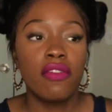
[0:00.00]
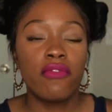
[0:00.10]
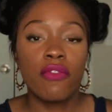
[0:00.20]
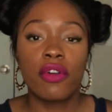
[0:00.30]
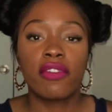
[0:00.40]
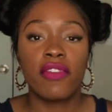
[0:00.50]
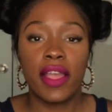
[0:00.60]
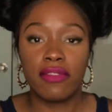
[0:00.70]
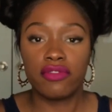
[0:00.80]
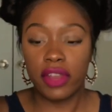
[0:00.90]
four or
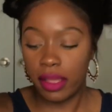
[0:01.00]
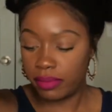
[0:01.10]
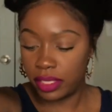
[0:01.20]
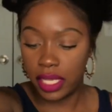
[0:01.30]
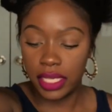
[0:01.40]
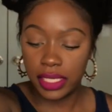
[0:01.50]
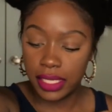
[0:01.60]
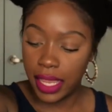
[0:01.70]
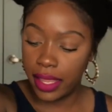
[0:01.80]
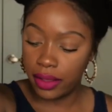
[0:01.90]
five drops a
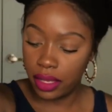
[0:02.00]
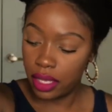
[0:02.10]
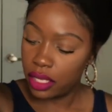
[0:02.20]
day.